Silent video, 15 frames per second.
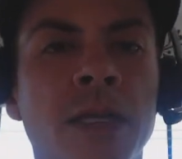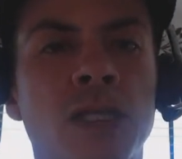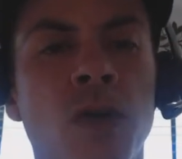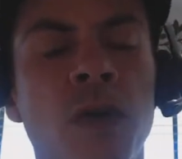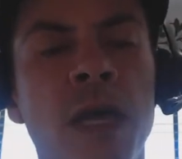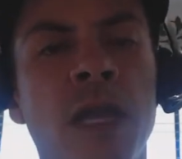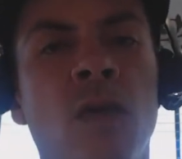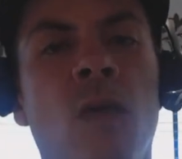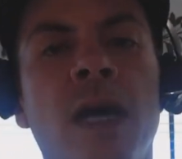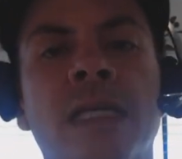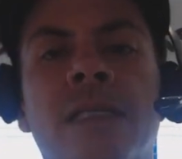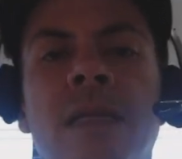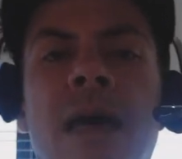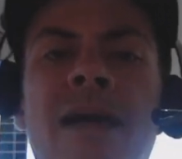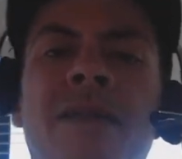So,
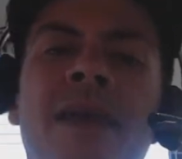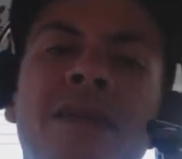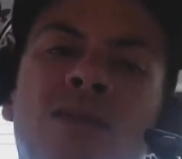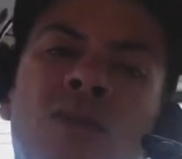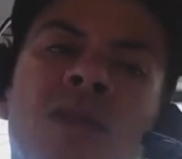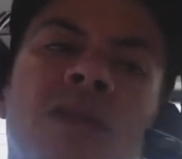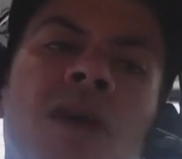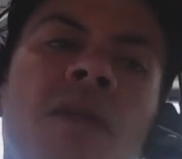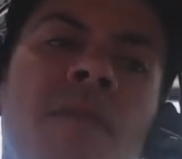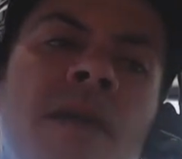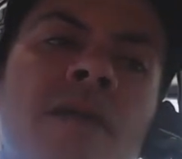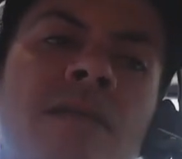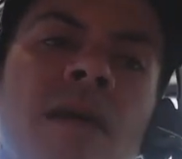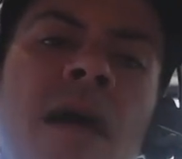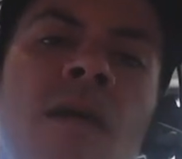anyways, this one's going to
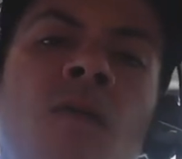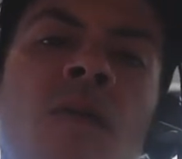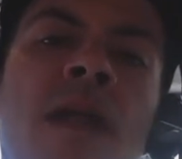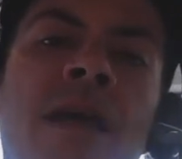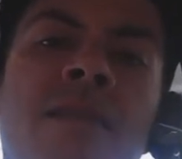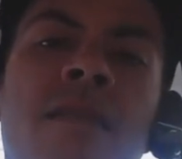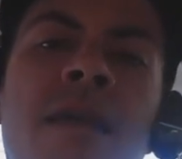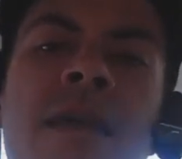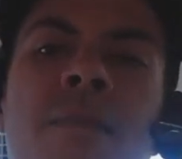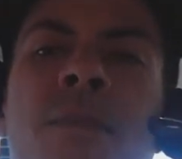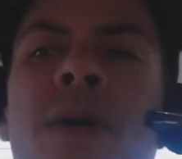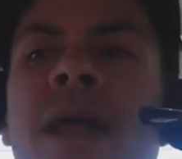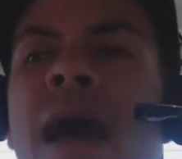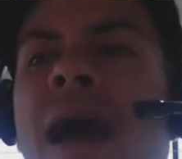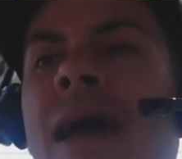be a tight one, I think.
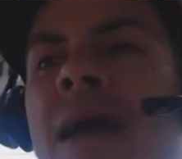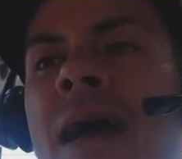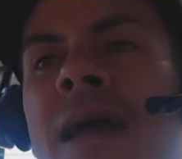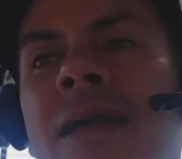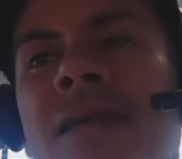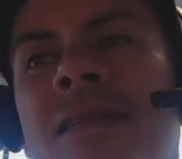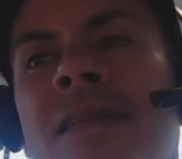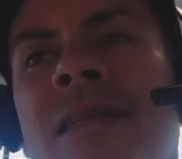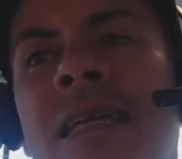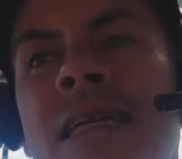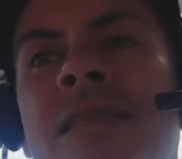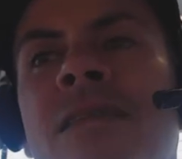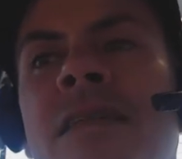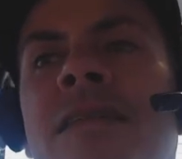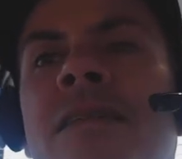But I could
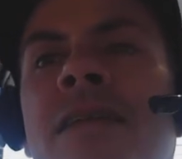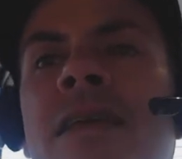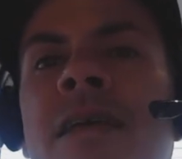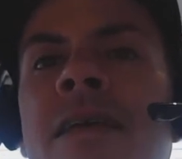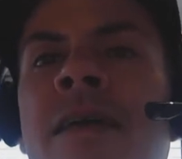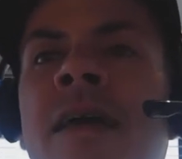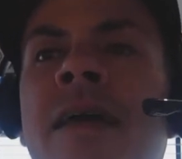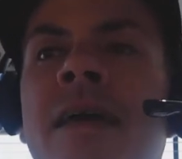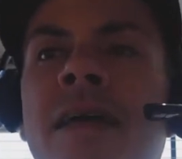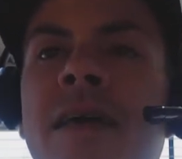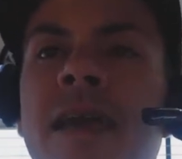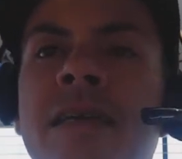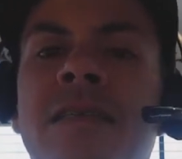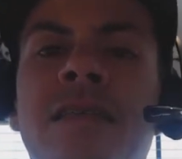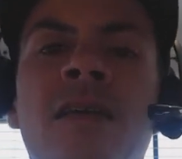easily see
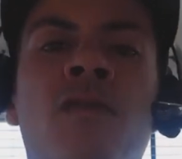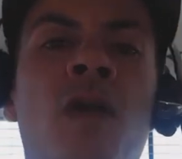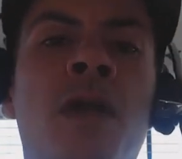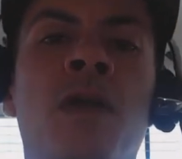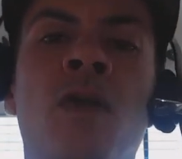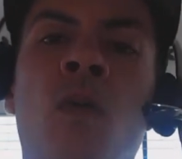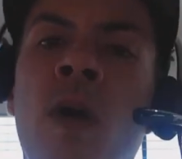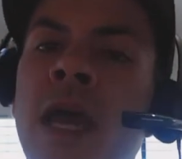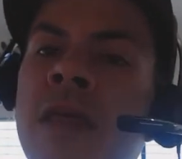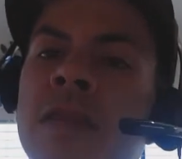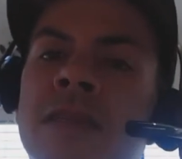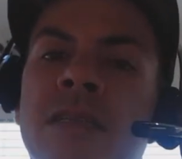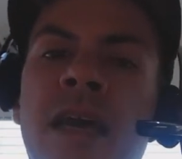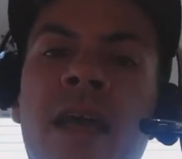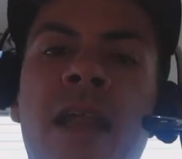KC running away in
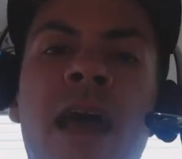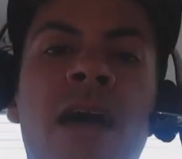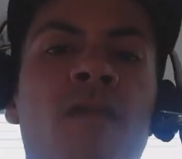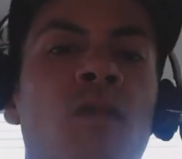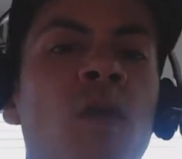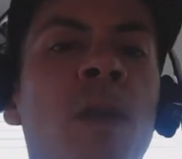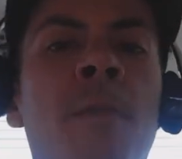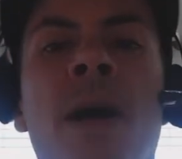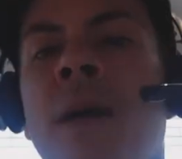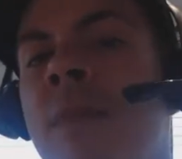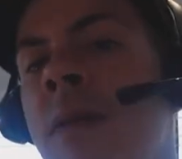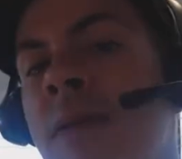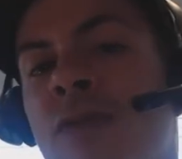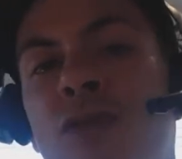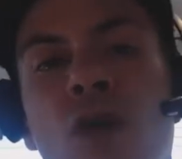the second half, winning by
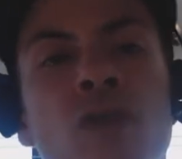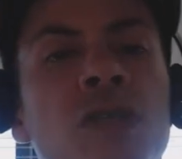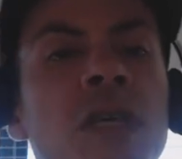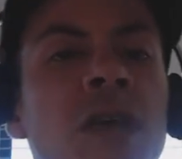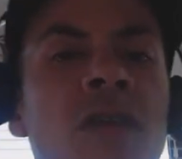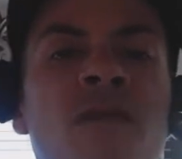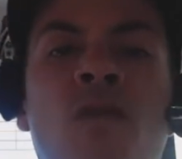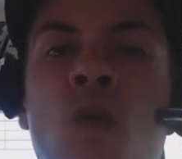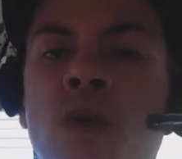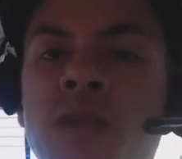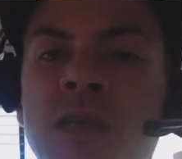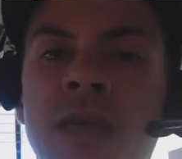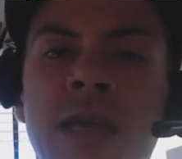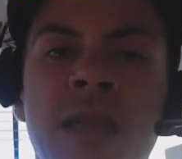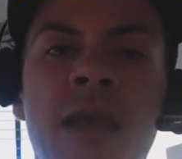maybe 13 or
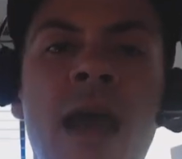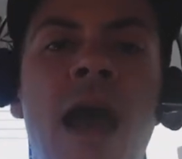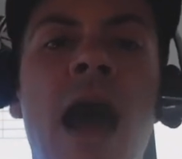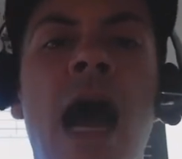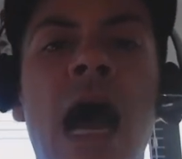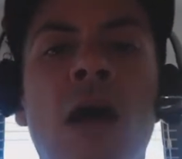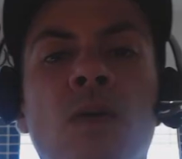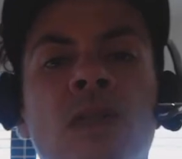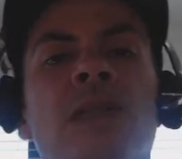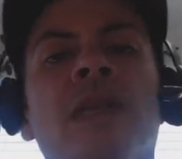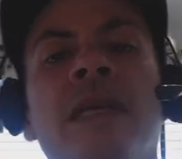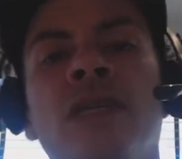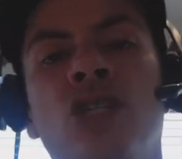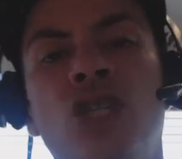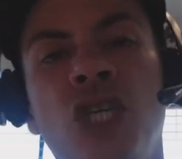14. I would
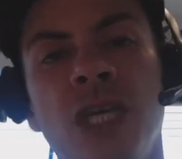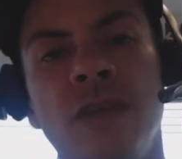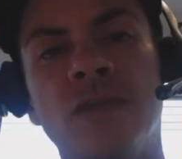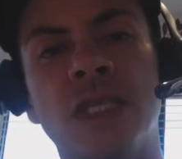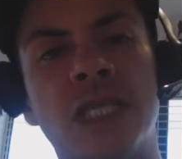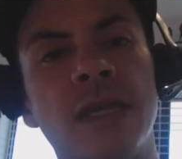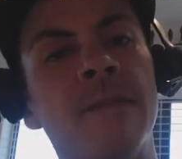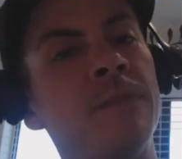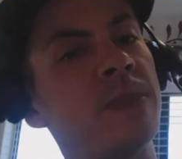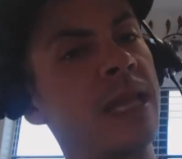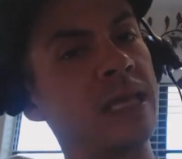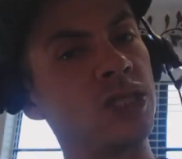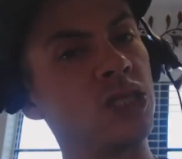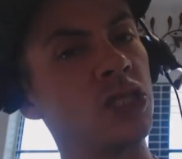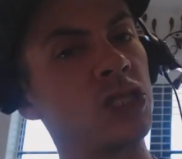lean Chiefs.
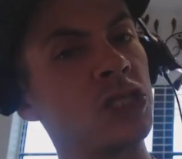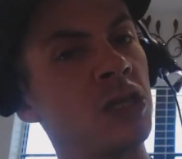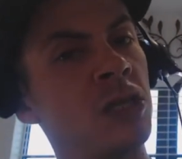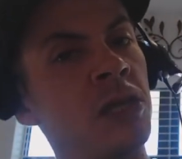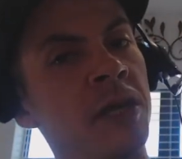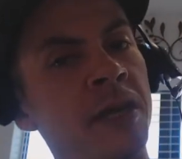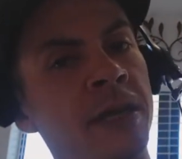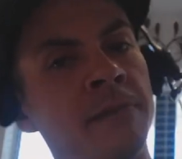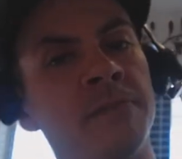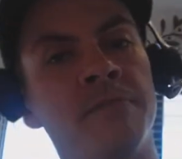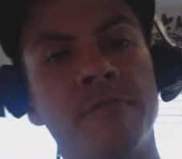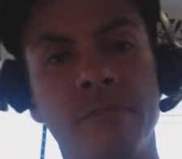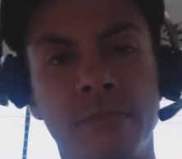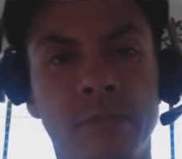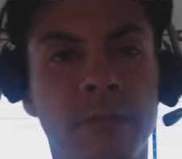That's just a
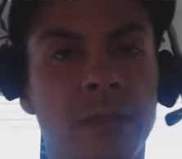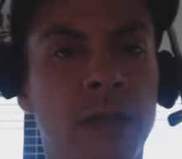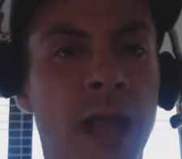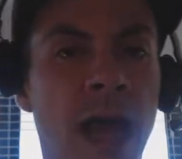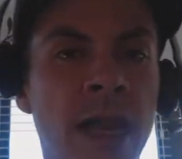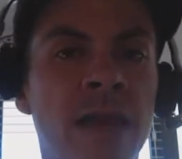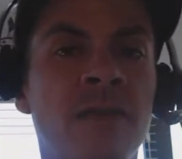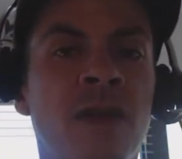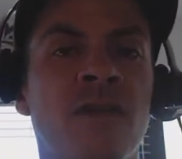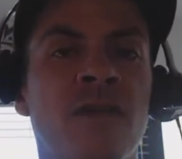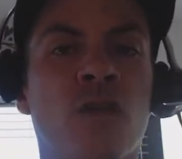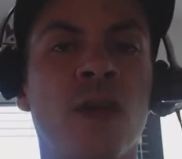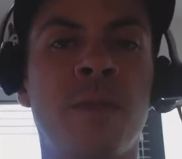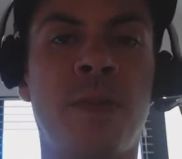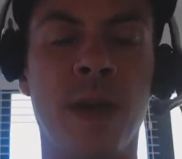lean, not even a
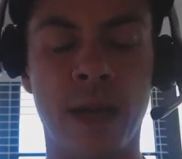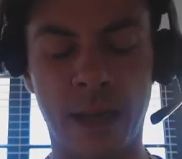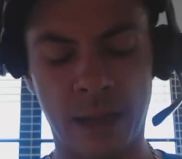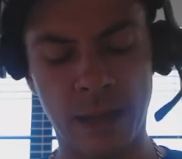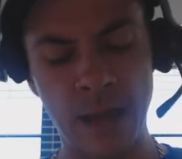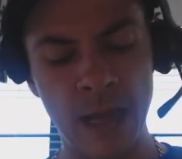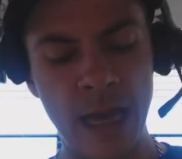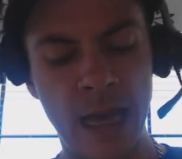free pick.